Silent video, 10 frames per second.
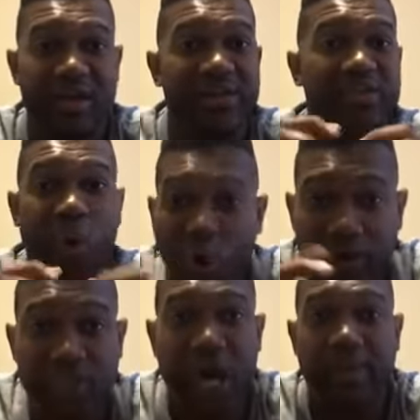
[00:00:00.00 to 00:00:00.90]
is
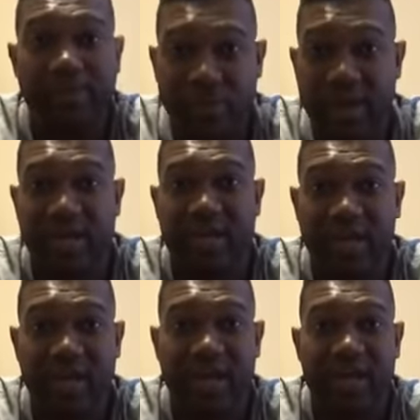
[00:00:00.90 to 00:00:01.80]
on-job training.
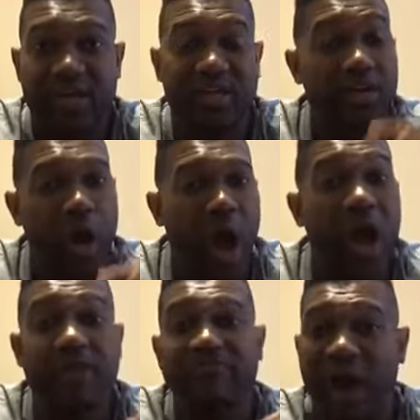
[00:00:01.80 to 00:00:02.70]
Because
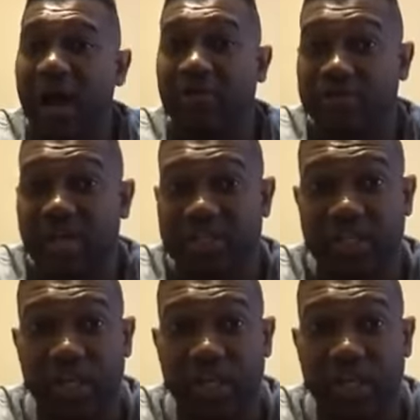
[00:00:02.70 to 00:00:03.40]
God fathers us.